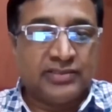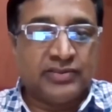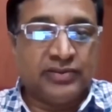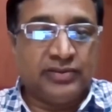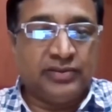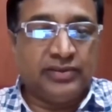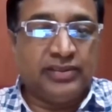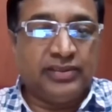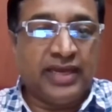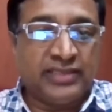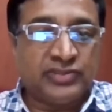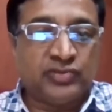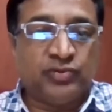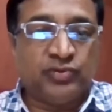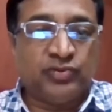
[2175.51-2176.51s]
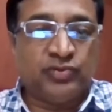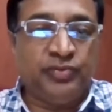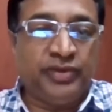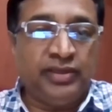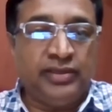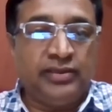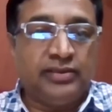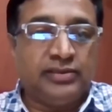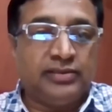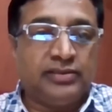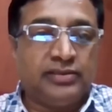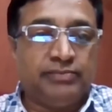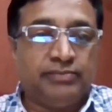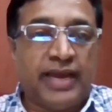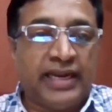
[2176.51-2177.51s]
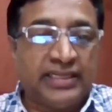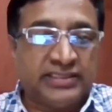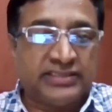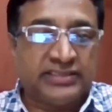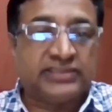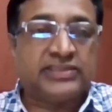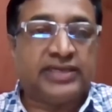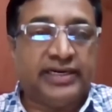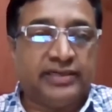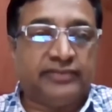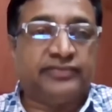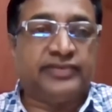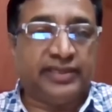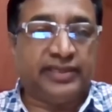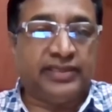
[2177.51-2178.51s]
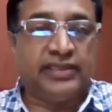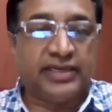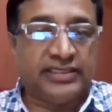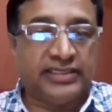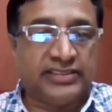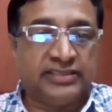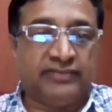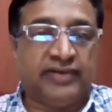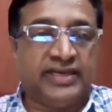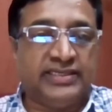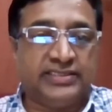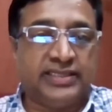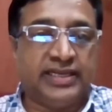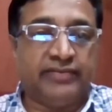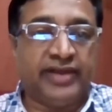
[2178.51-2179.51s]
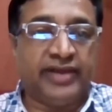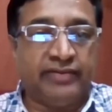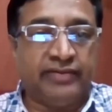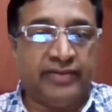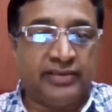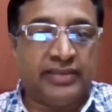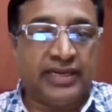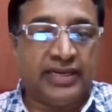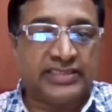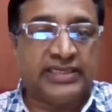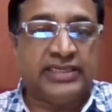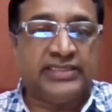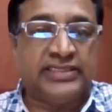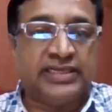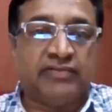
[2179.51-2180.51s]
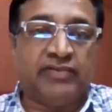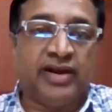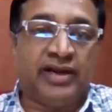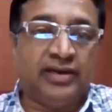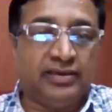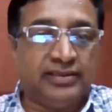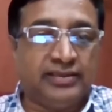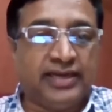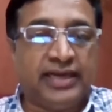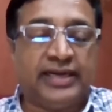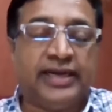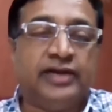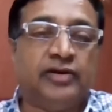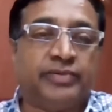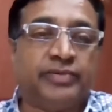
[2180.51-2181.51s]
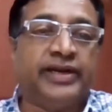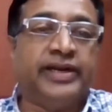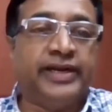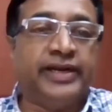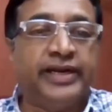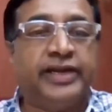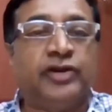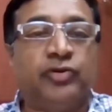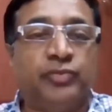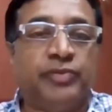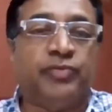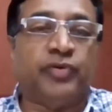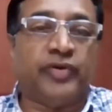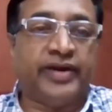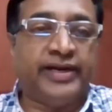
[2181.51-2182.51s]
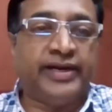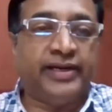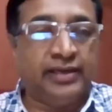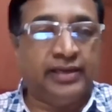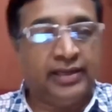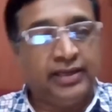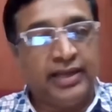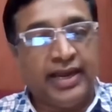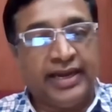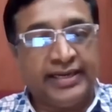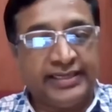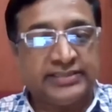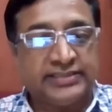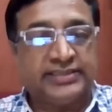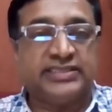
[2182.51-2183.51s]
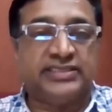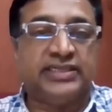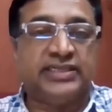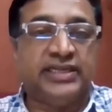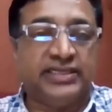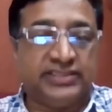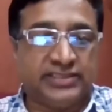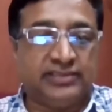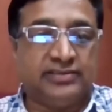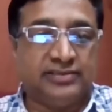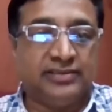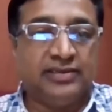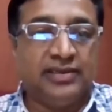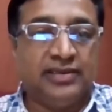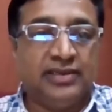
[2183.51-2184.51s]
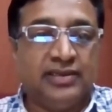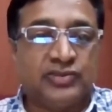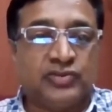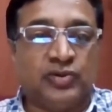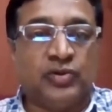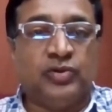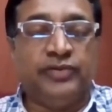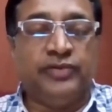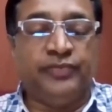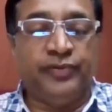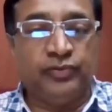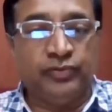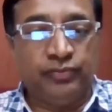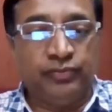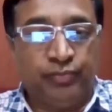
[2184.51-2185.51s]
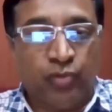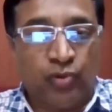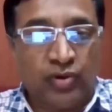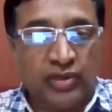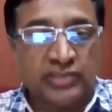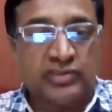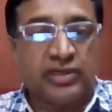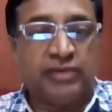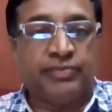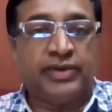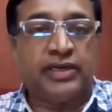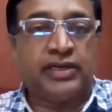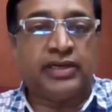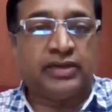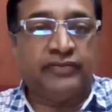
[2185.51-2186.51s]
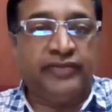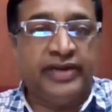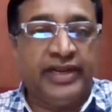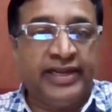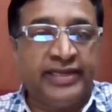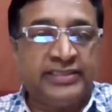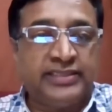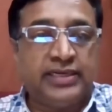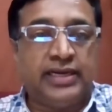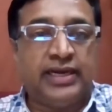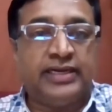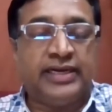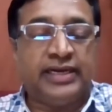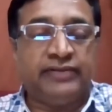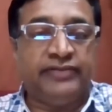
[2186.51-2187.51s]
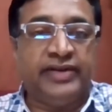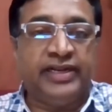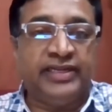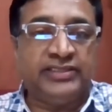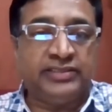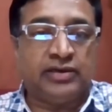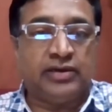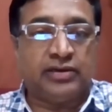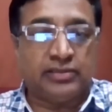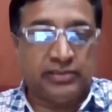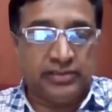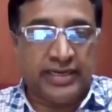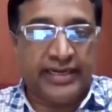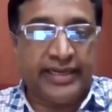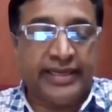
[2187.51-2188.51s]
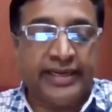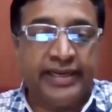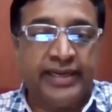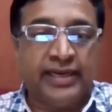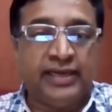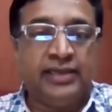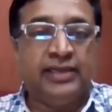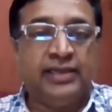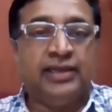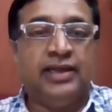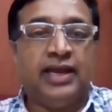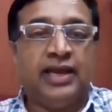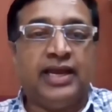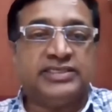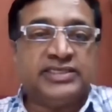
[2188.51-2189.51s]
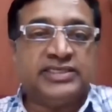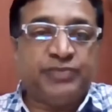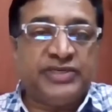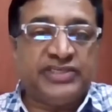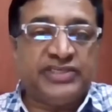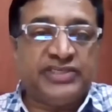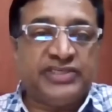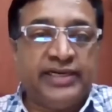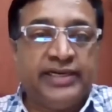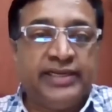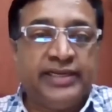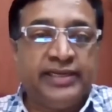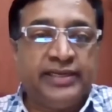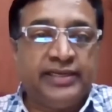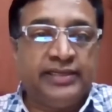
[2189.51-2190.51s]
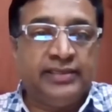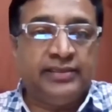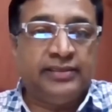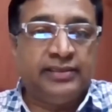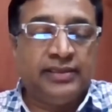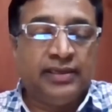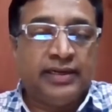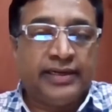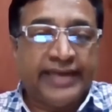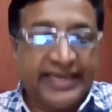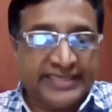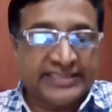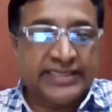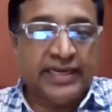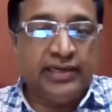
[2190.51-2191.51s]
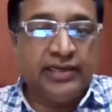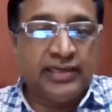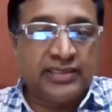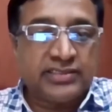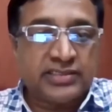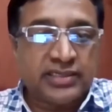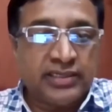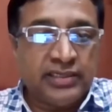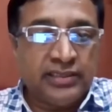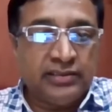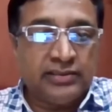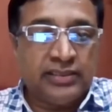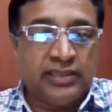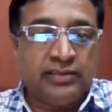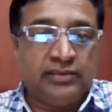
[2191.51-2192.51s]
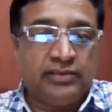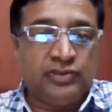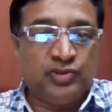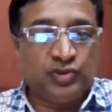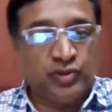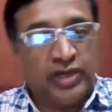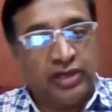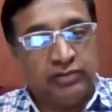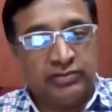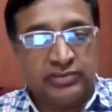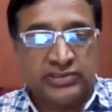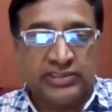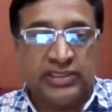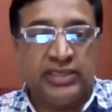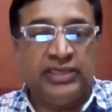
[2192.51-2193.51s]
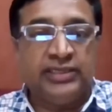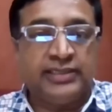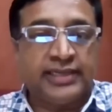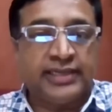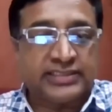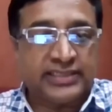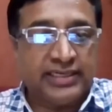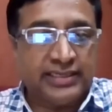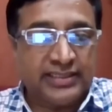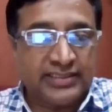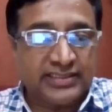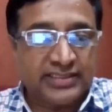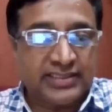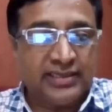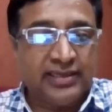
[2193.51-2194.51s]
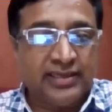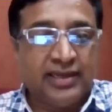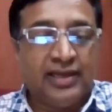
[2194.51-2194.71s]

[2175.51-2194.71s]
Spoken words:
So it has to be a balanced kind of thing in the region-wise. Like wherever that skill is required, that kind of training needs to be provided at his destination. So if you focus on a particular village and that village or that area has a specialty in textile industry, then you should have a skill in textile industry.